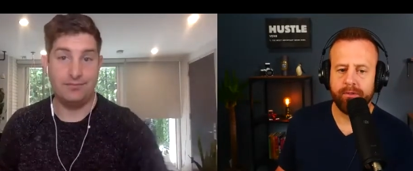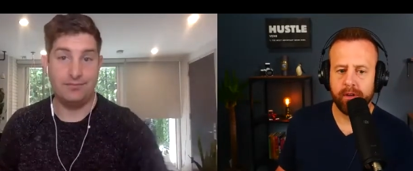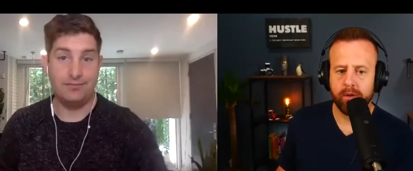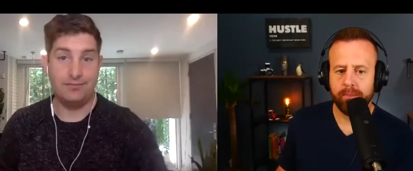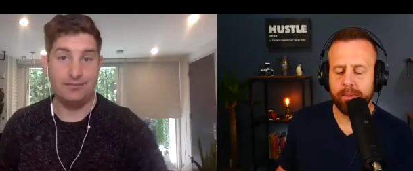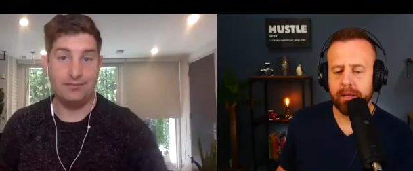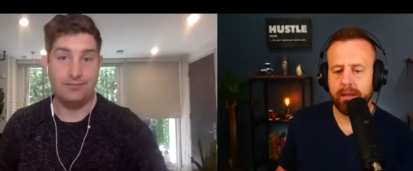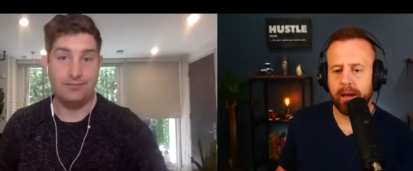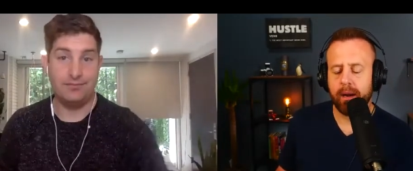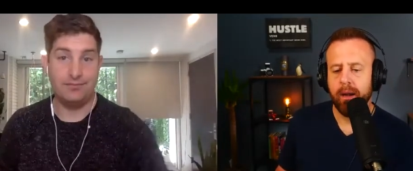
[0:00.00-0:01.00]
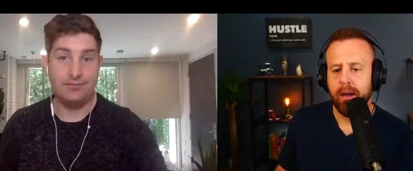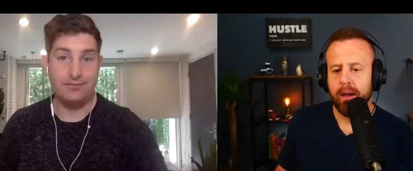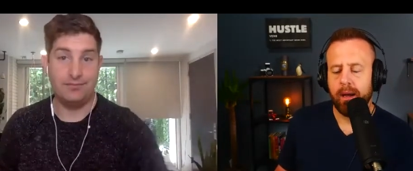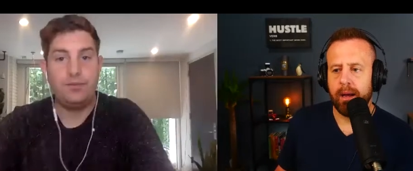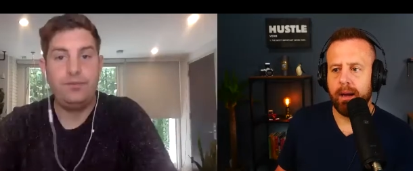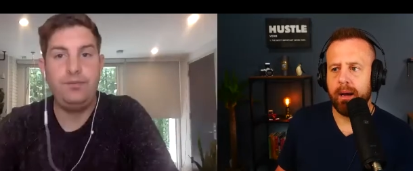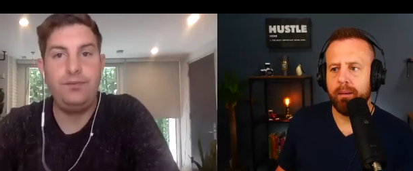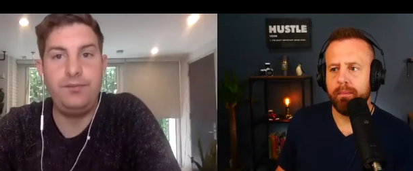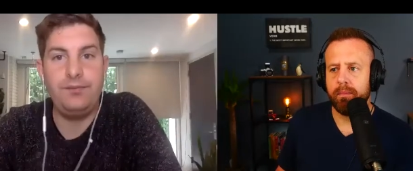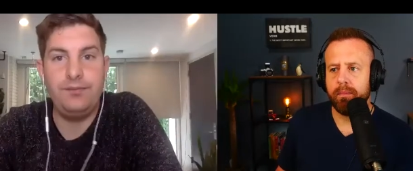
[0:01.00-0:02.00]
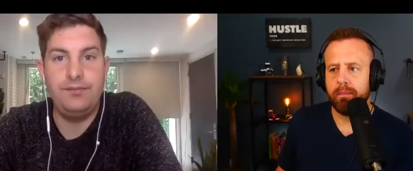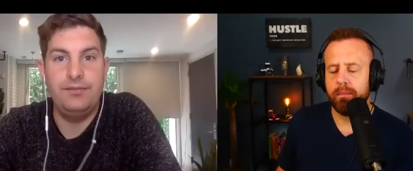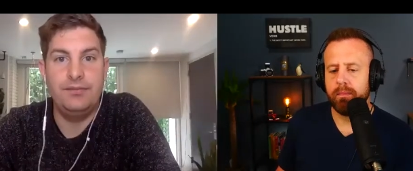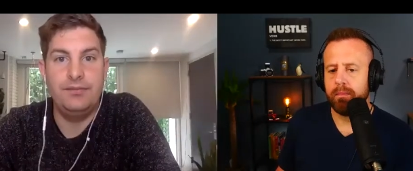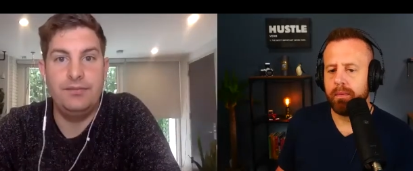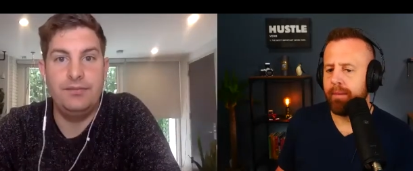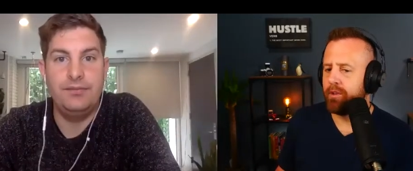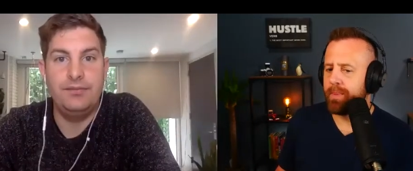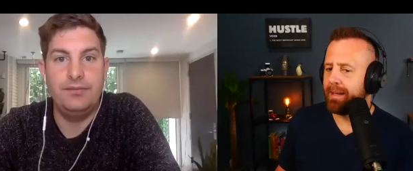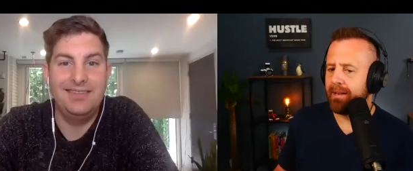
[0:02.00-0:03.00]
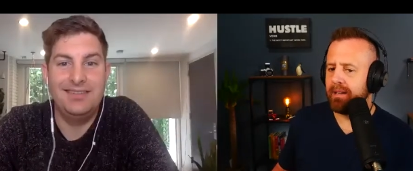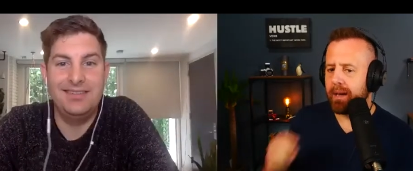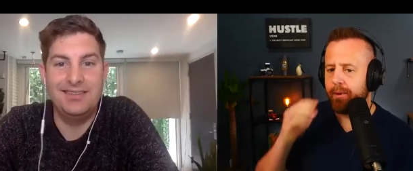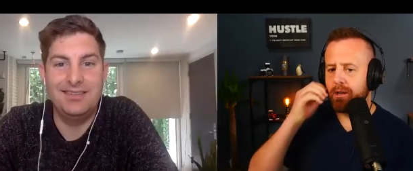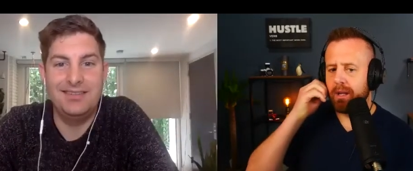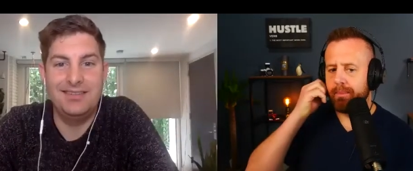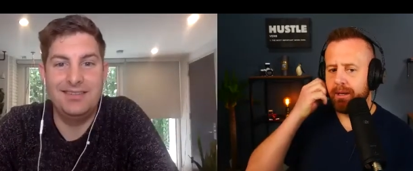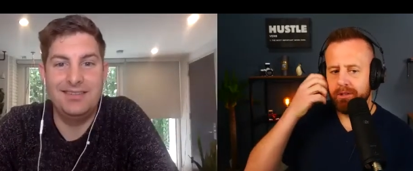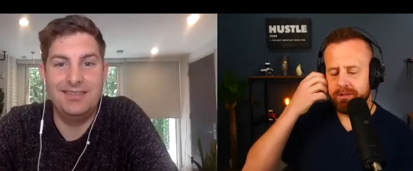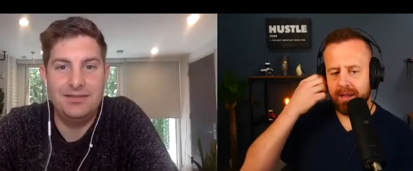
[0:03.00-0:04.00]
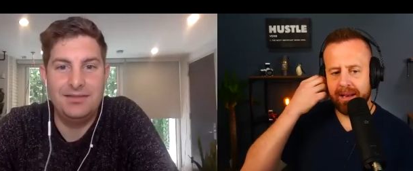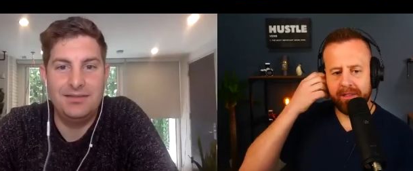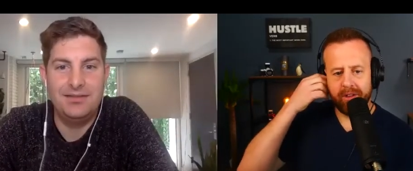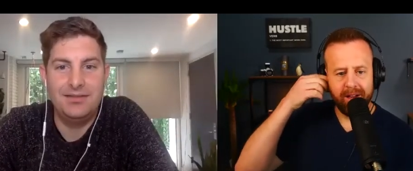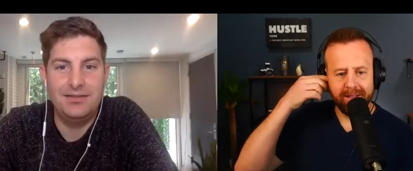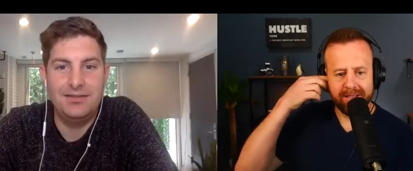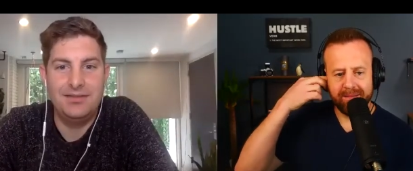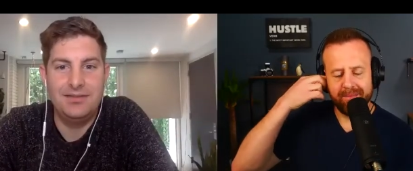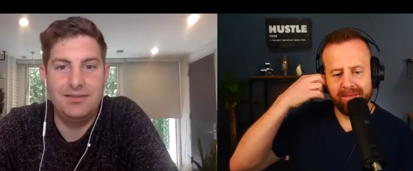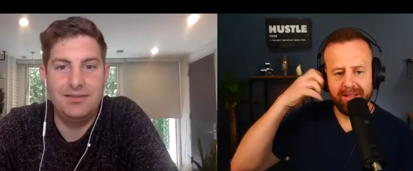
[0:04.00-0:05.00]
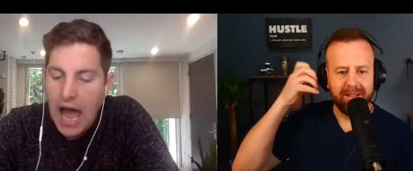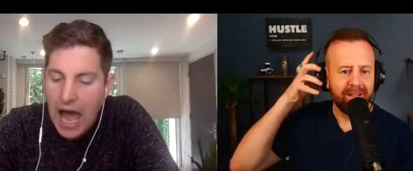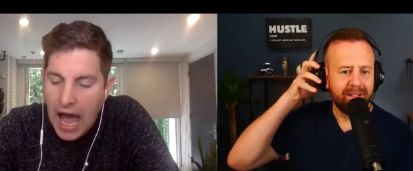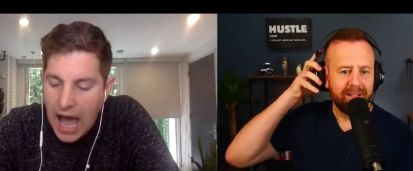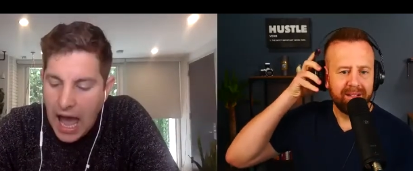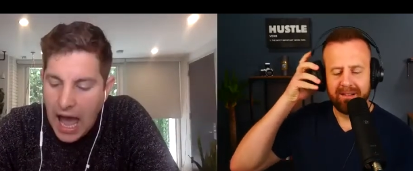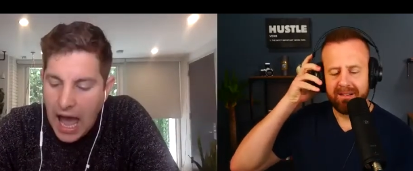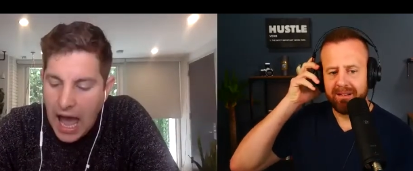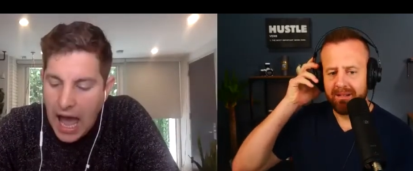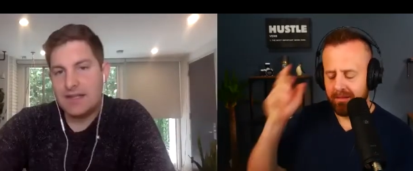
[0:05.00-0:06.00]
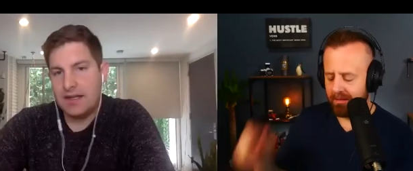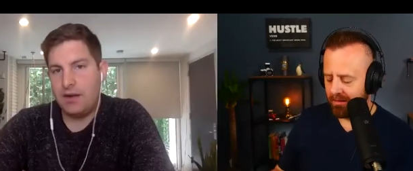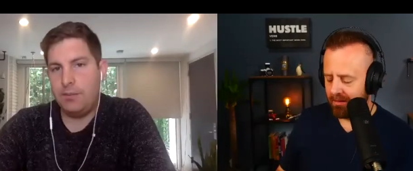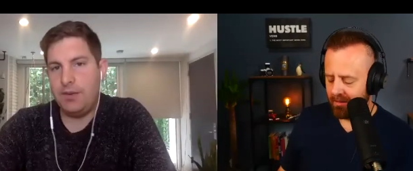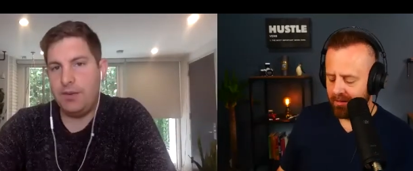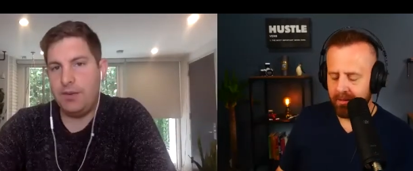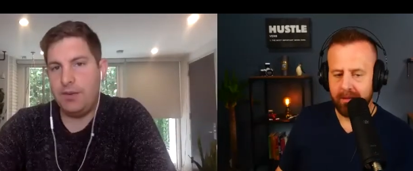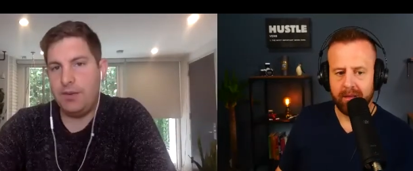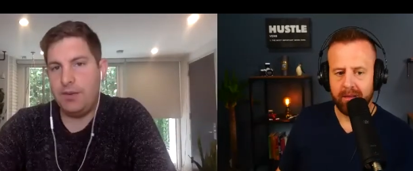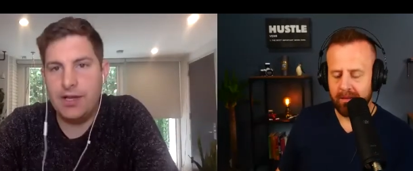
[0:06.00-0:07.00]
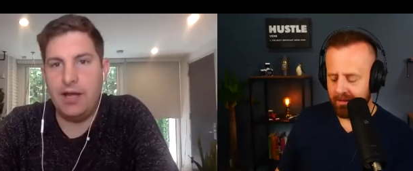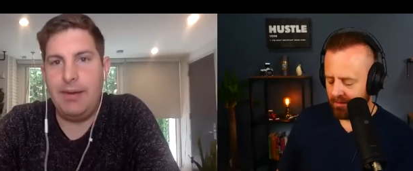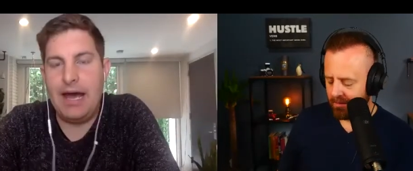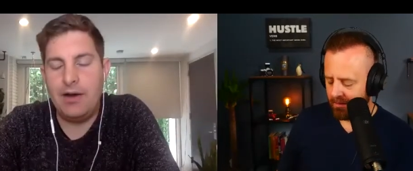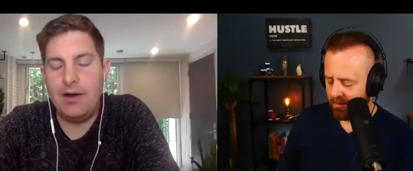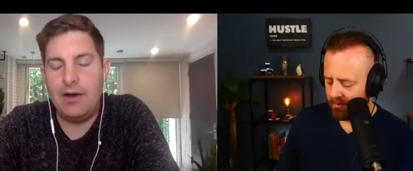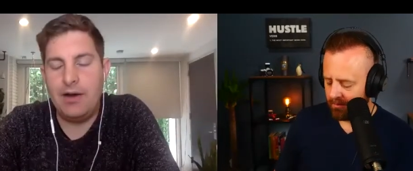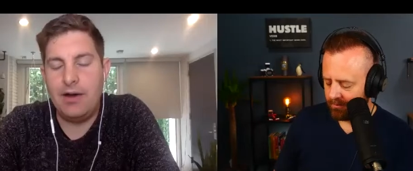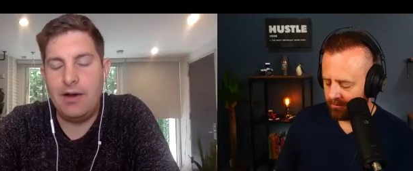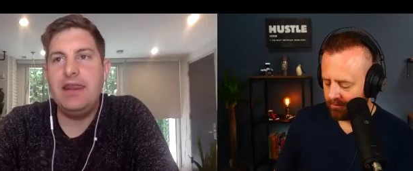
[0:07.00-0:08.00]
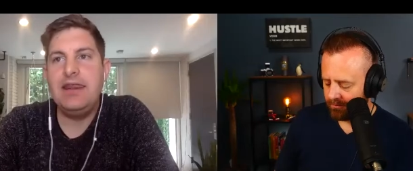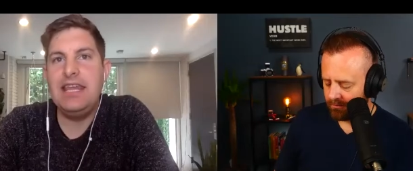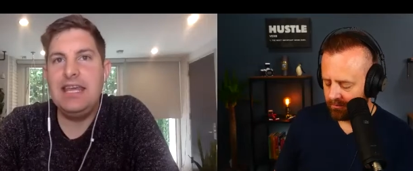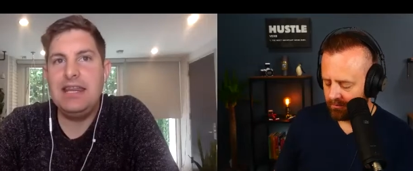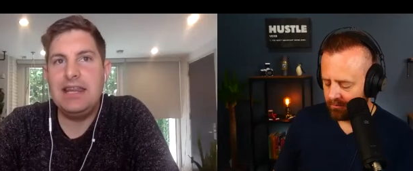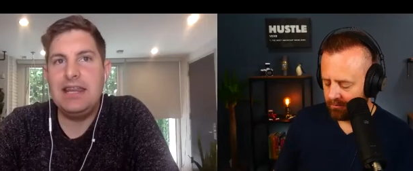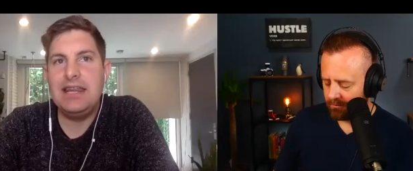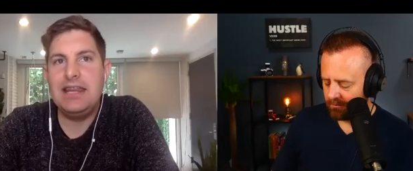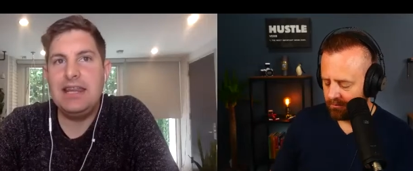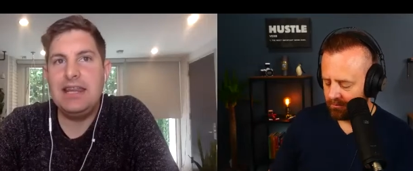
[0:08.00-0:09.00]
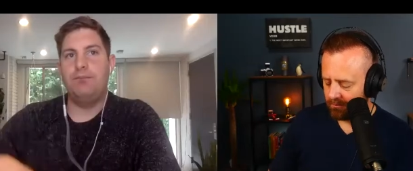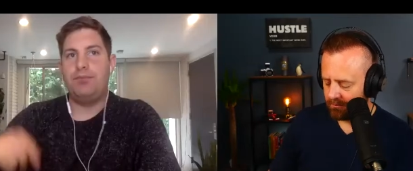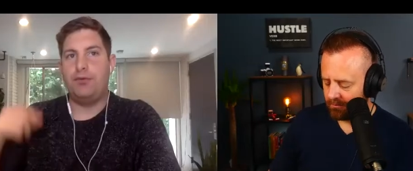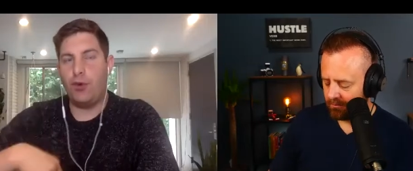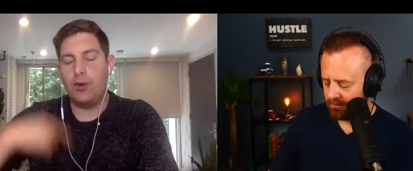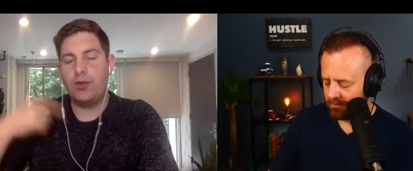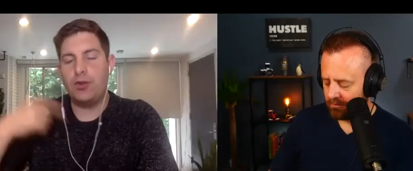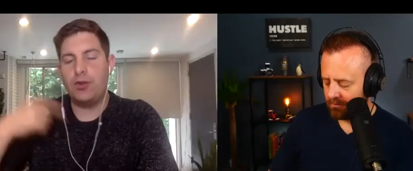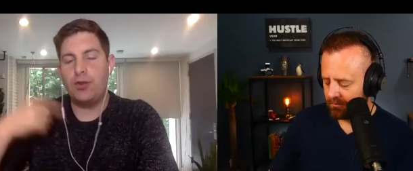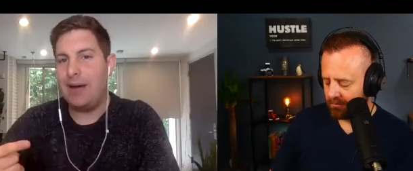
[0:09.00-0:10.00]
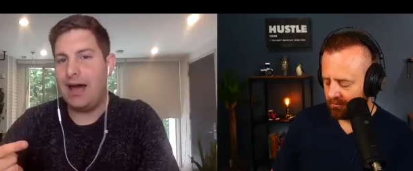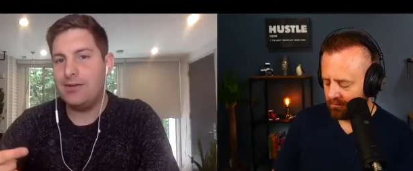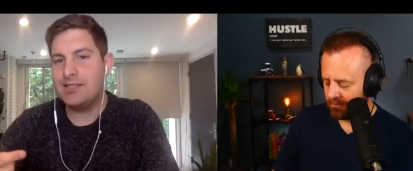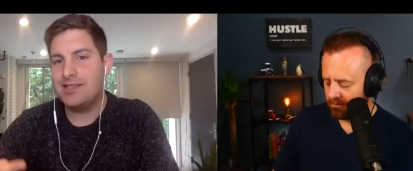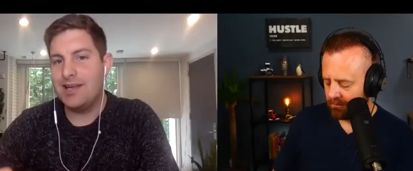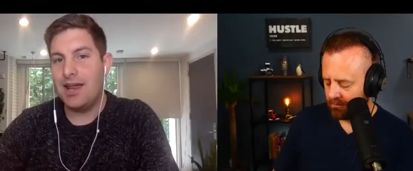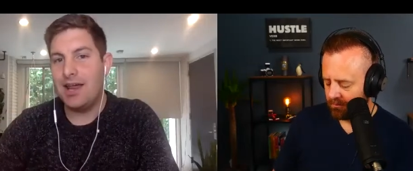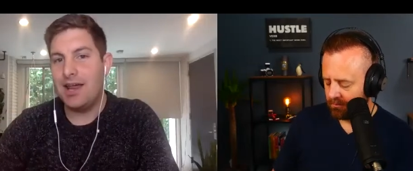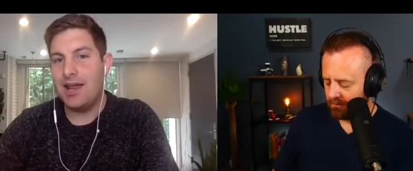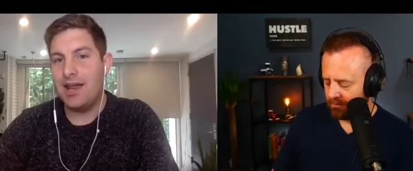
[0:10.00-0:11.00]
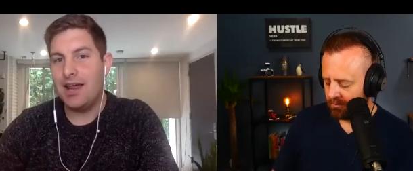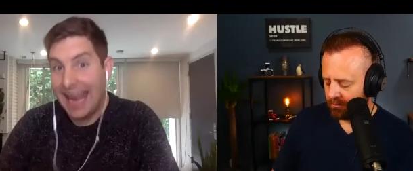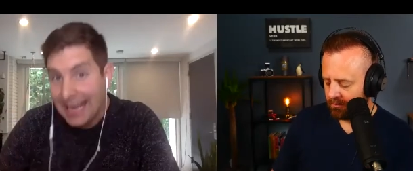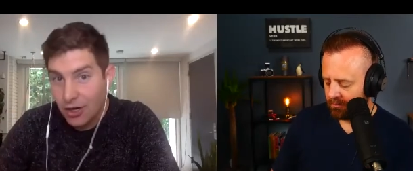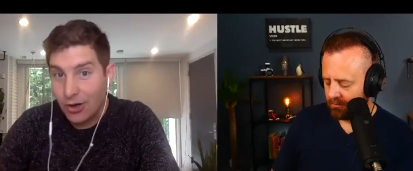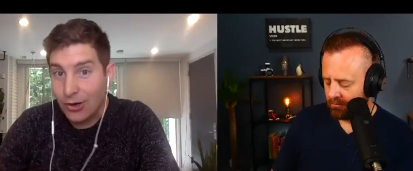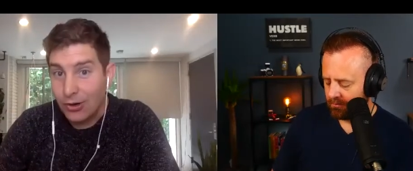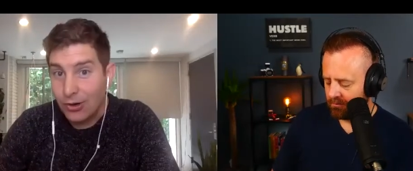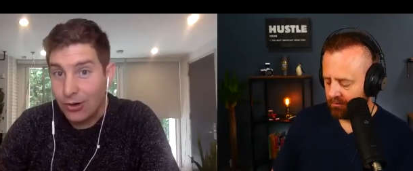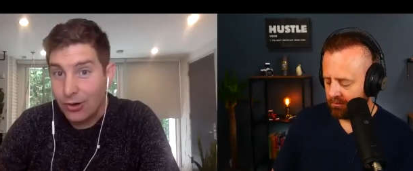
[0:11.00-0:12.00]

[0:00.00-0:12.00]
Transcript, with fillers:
Speaker 1: you to be there. Um, have you spent any time on Clubhouse? Any thoughts?
Speaker 2: I've spent a little bit of time on Clubhouse. The thing is, before there was Clubhouse, there was Anchor,